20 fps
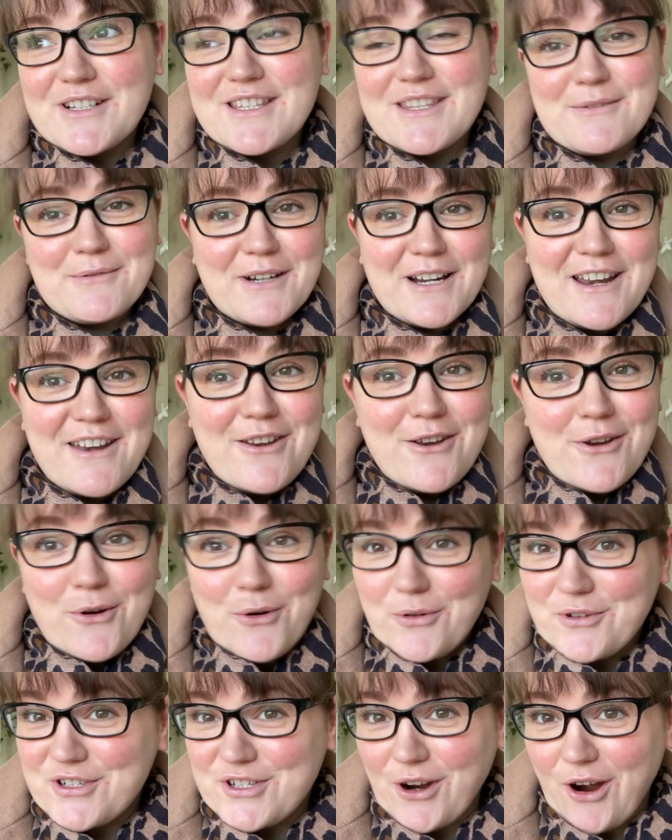there were
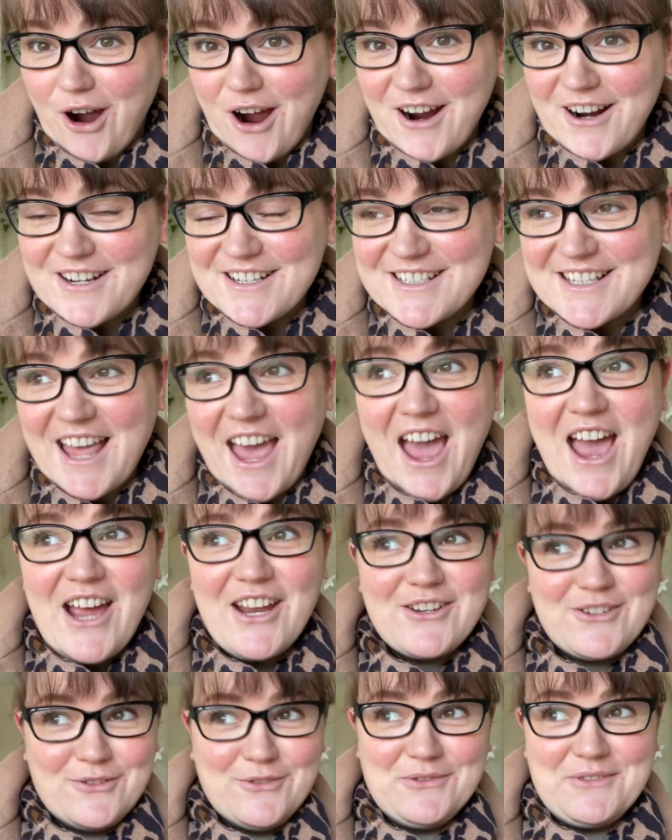no shocks,
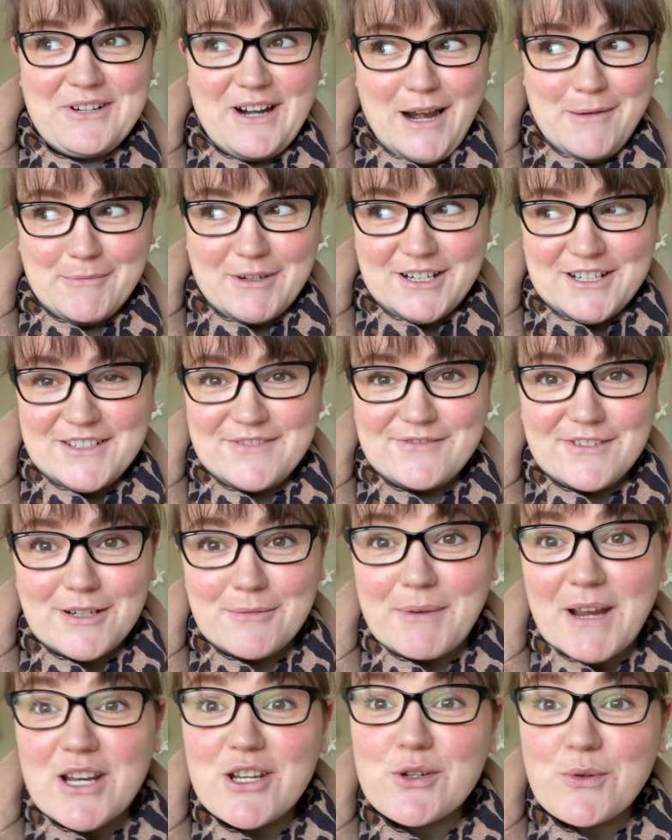no tremors for
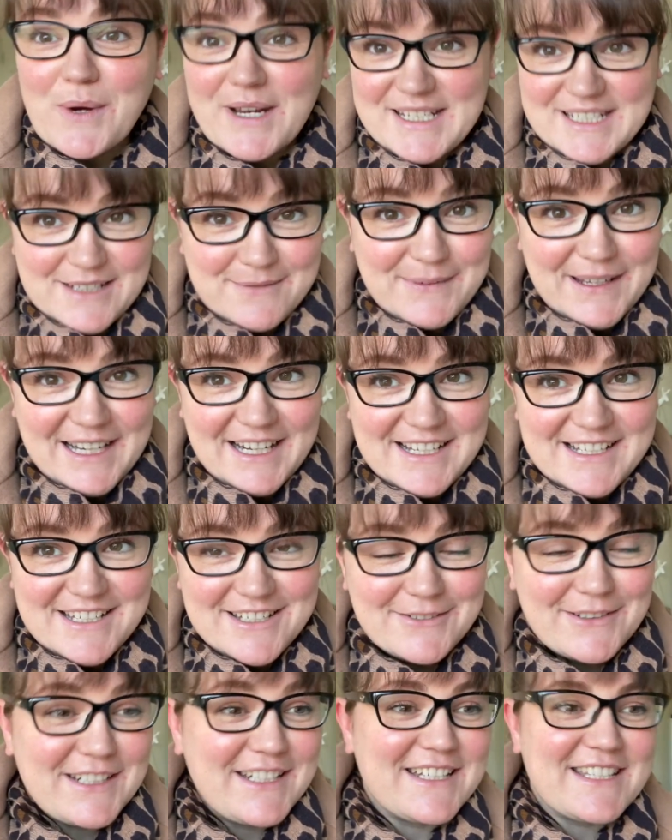about 20 minutes,
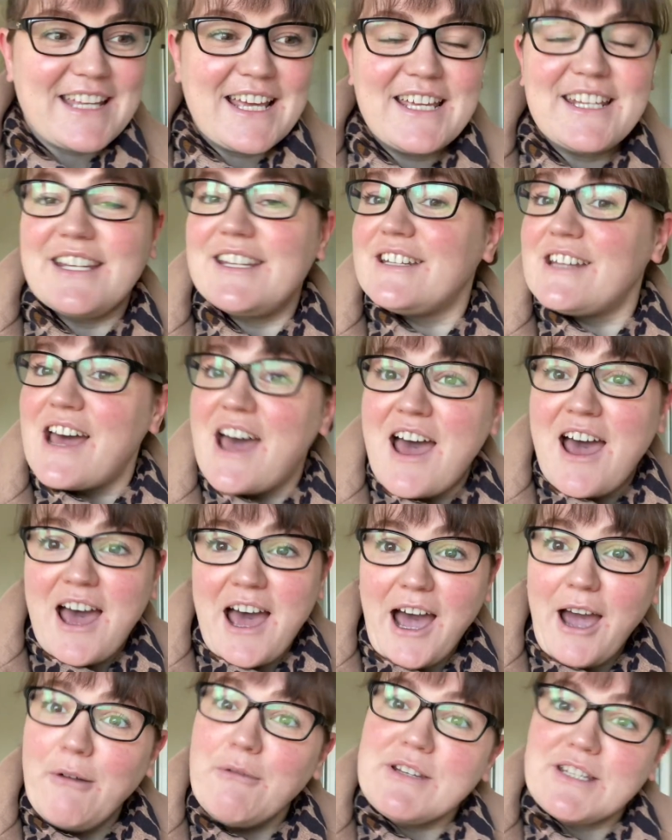so I decided
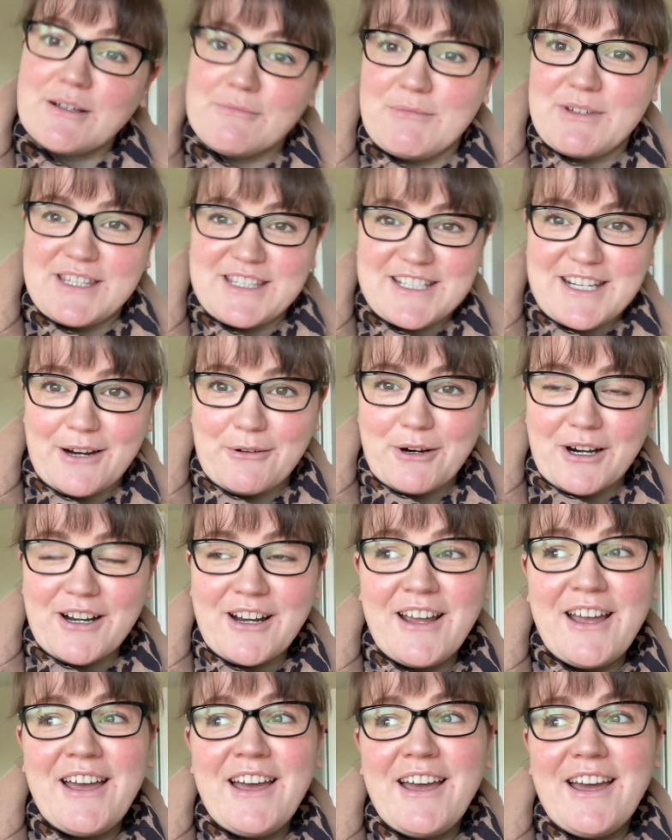I would jump in the
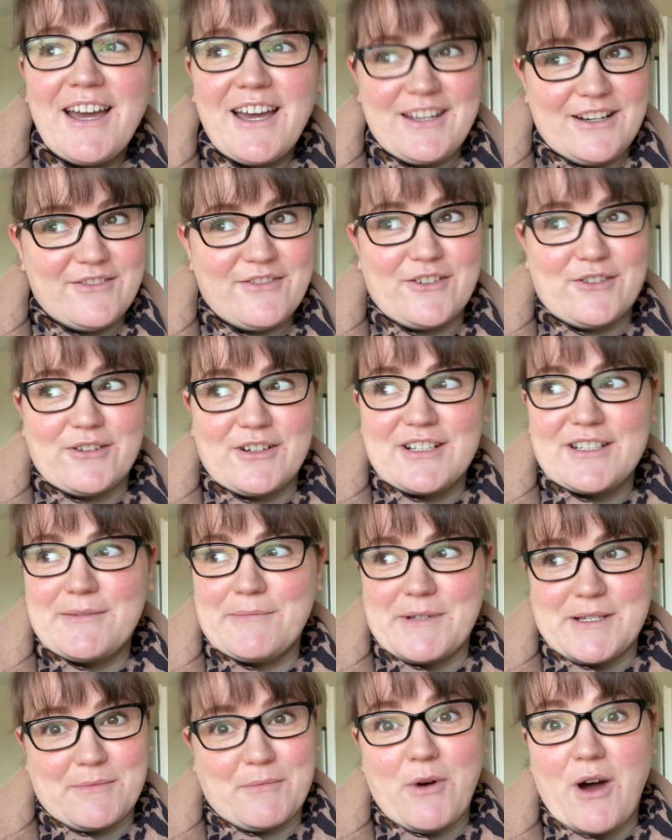shower And of course, there
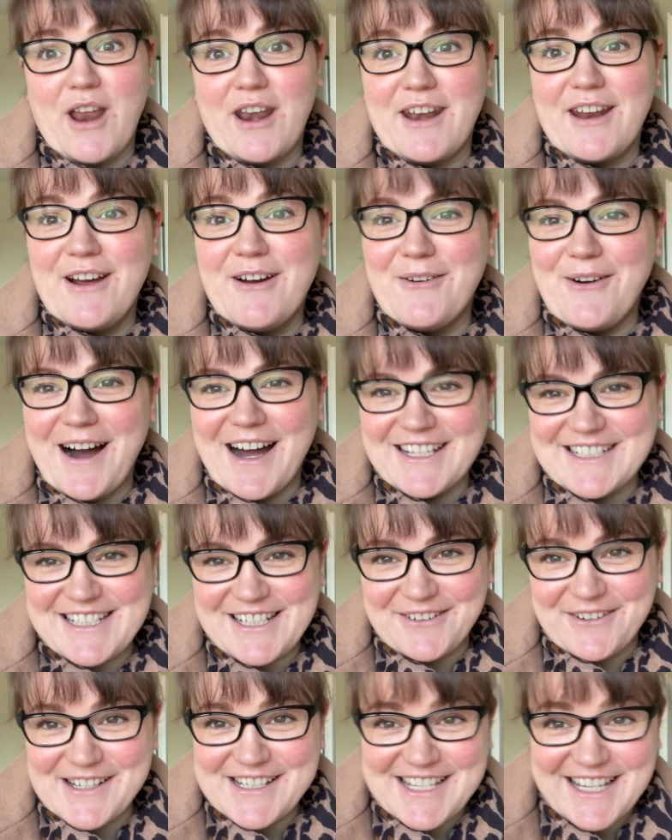was one whilst
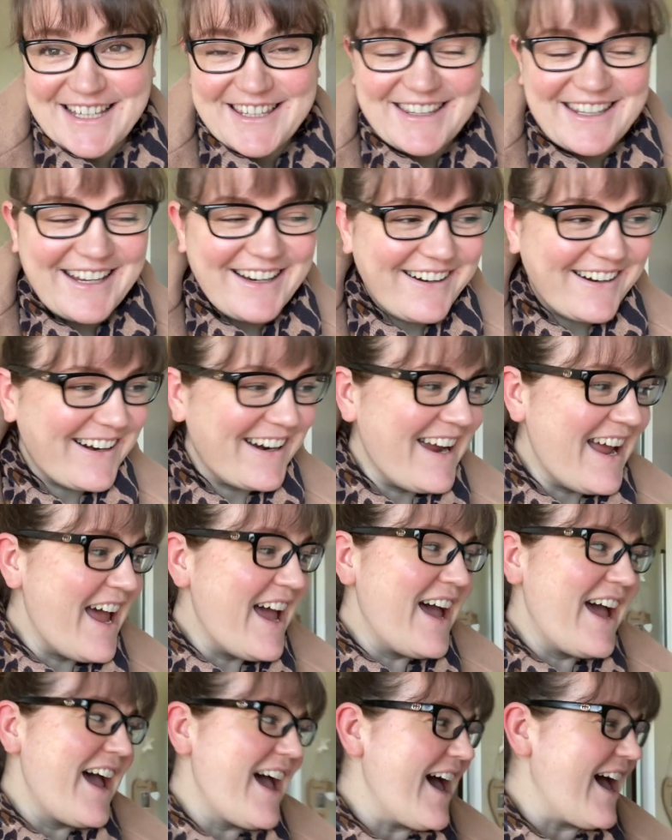I was in there.
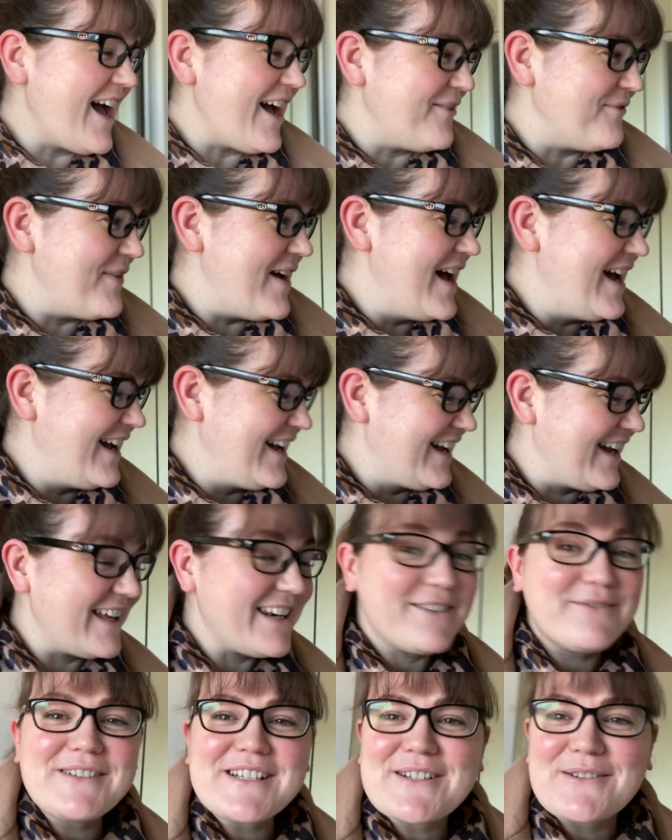And
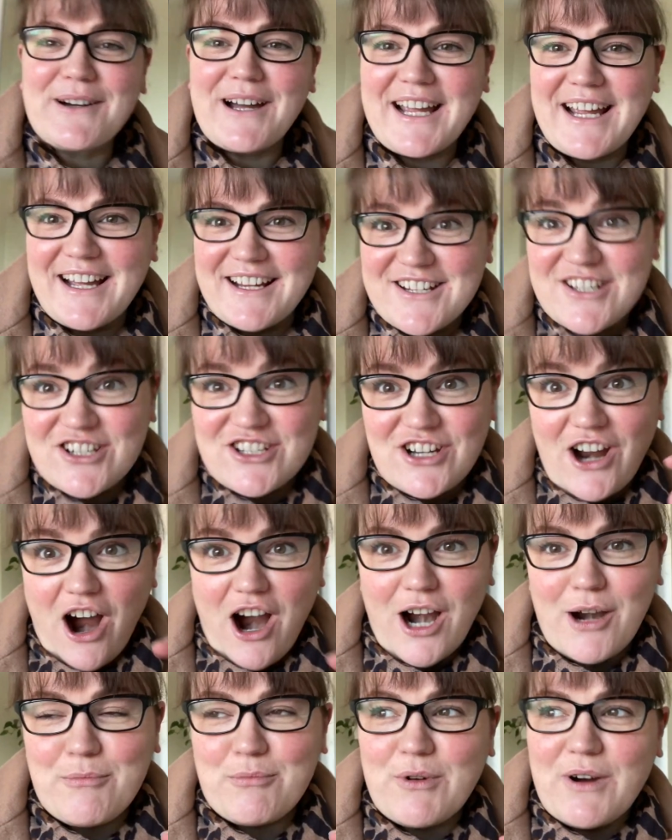it was quite a
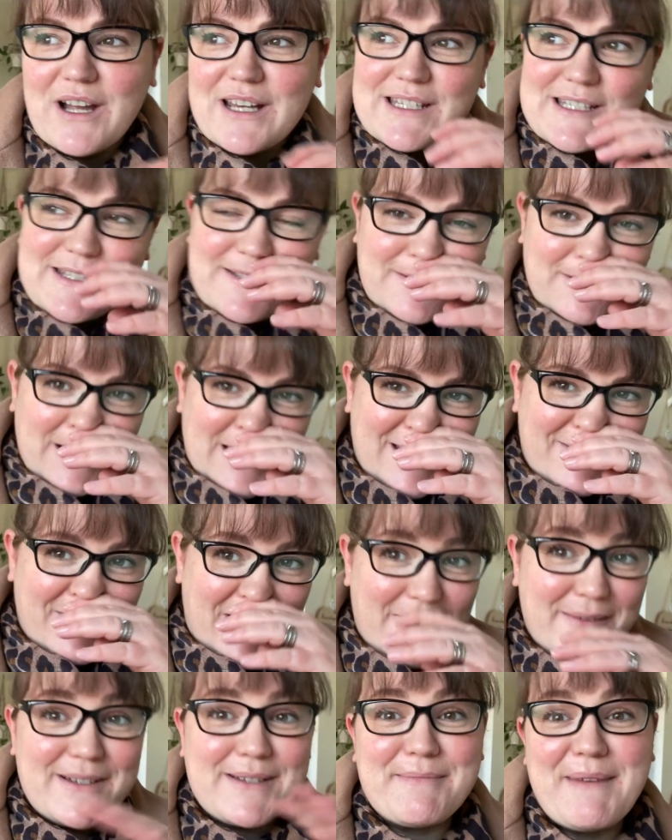sharp one. So
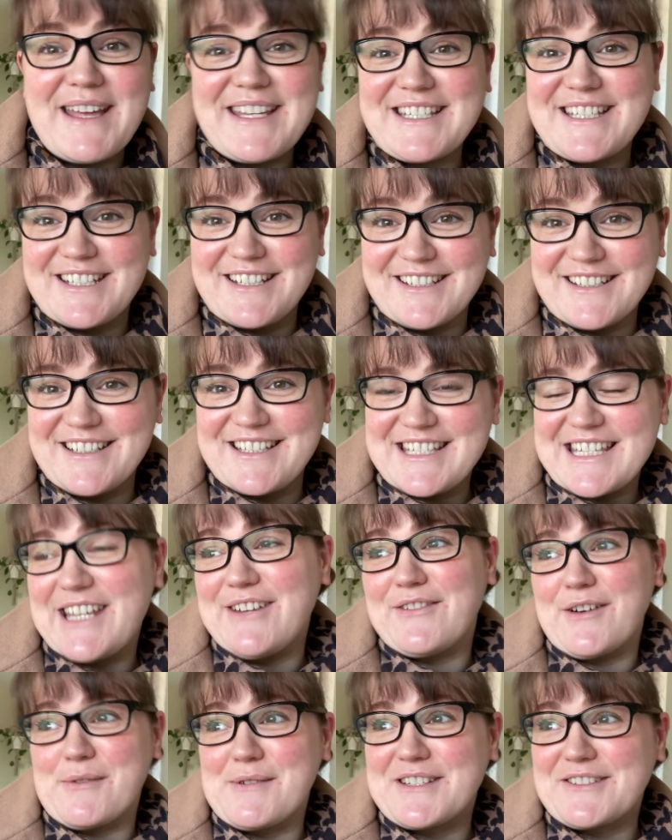Ingvar was messaging to see
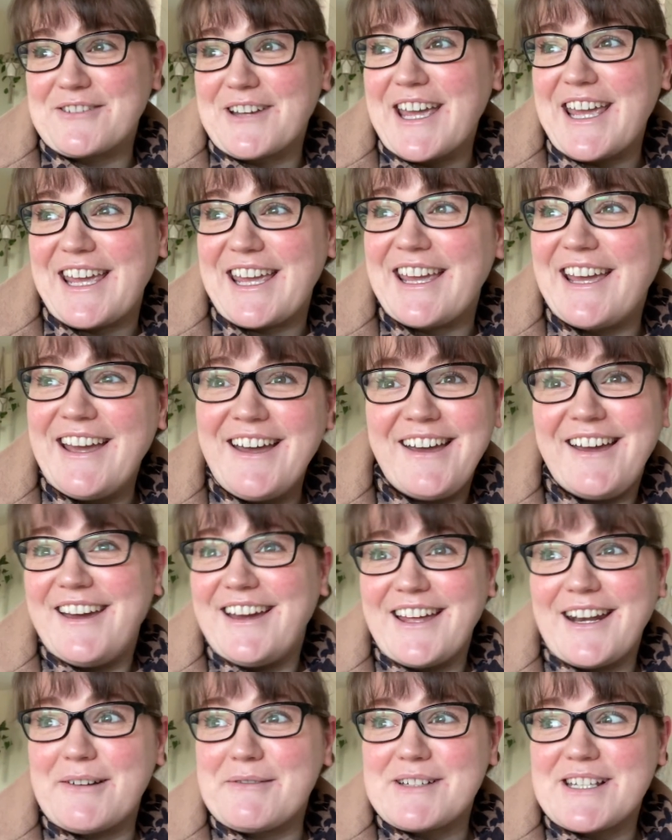if I was okay.
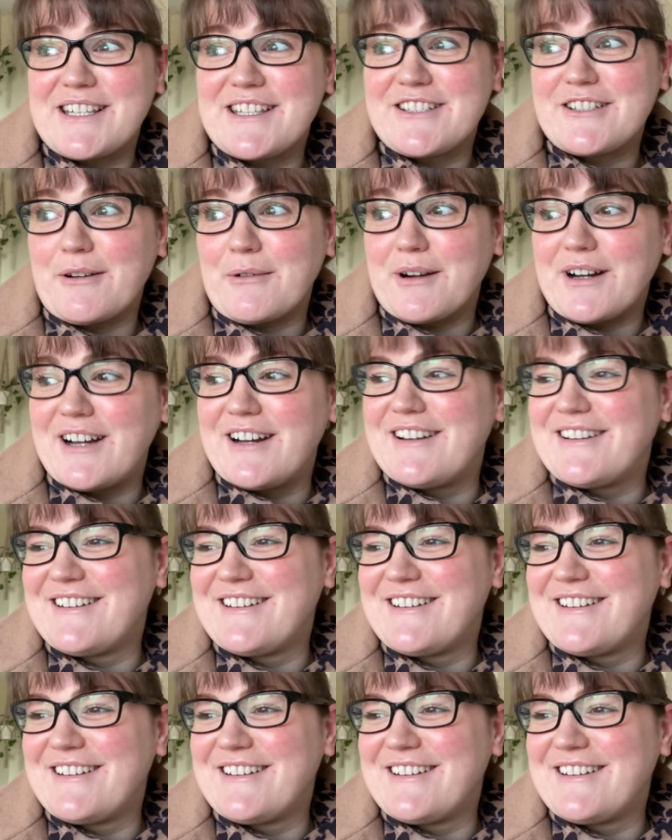And I was in the shower.